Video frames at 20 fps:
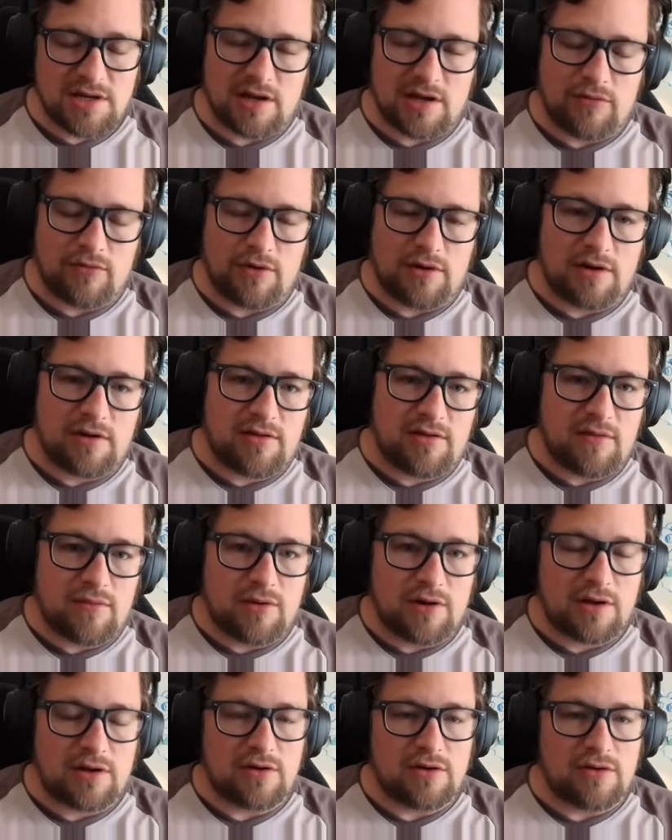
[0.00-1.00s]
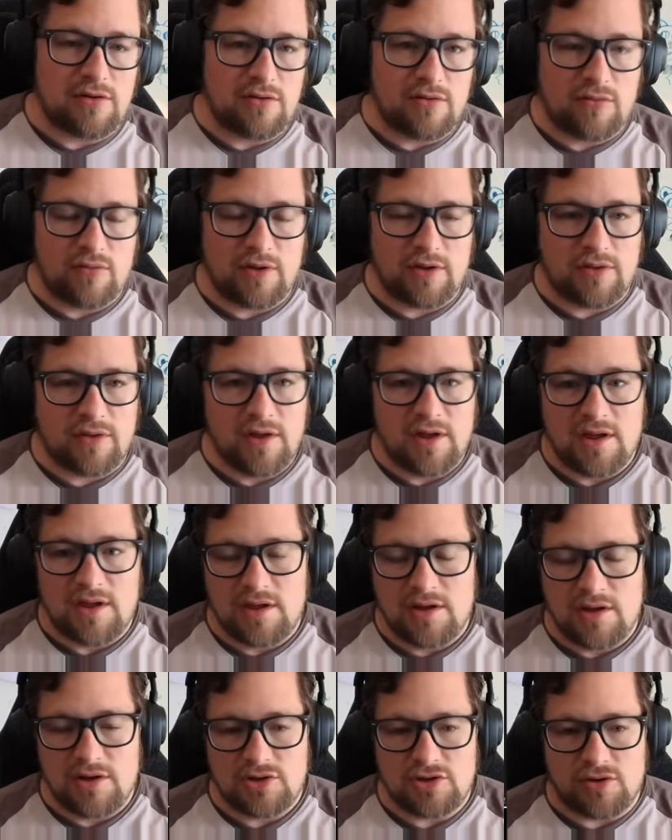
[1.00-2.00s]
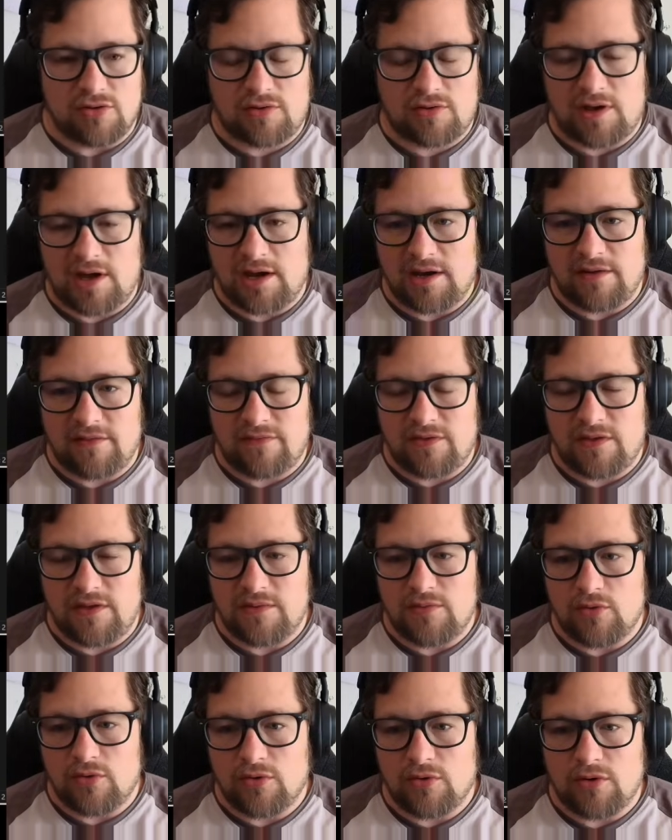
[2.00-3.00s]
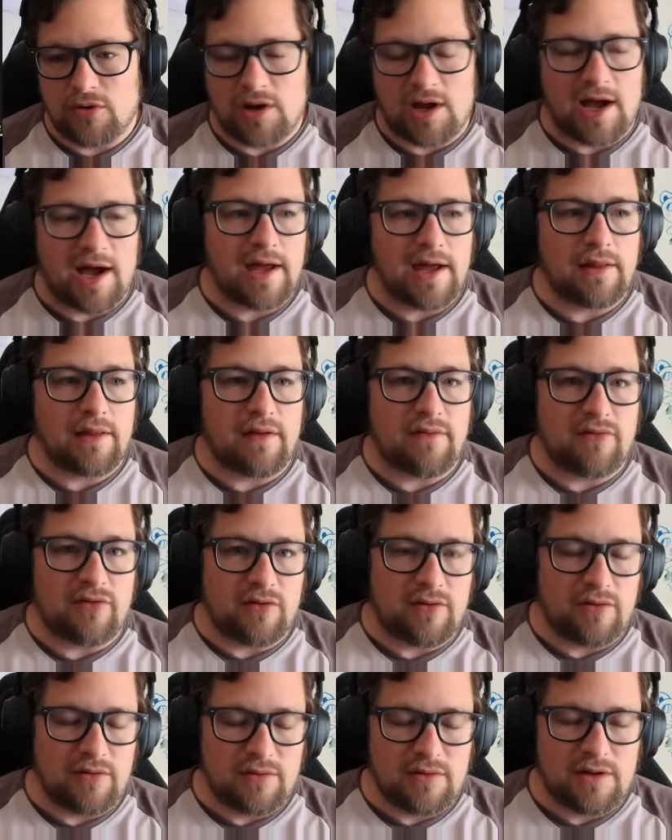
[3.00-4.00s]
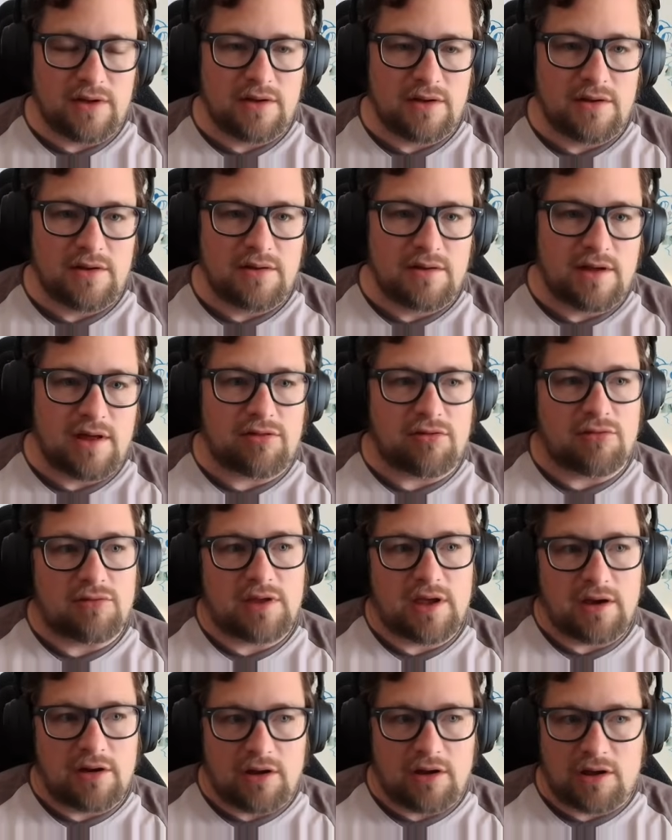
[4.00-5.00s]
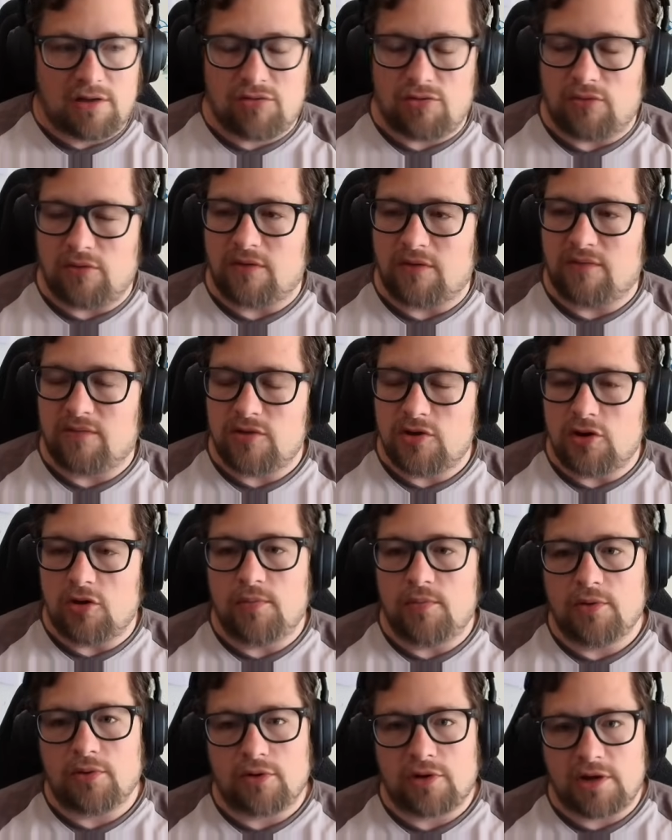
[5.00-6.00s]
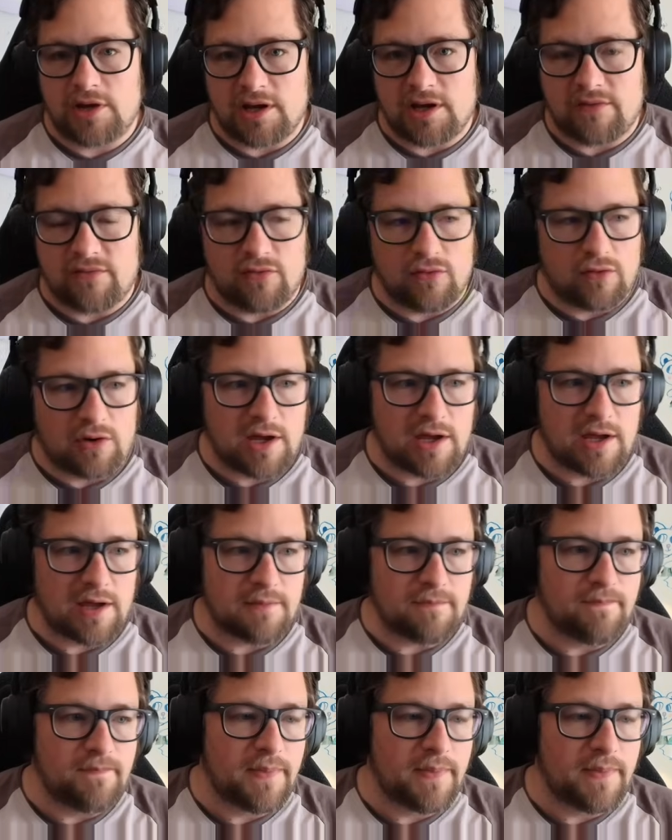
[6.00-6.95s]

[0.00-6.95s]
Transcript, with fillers: I wanted to see what it could do with just kind of the more high level esoteric sort of, you know, build a connect for a game.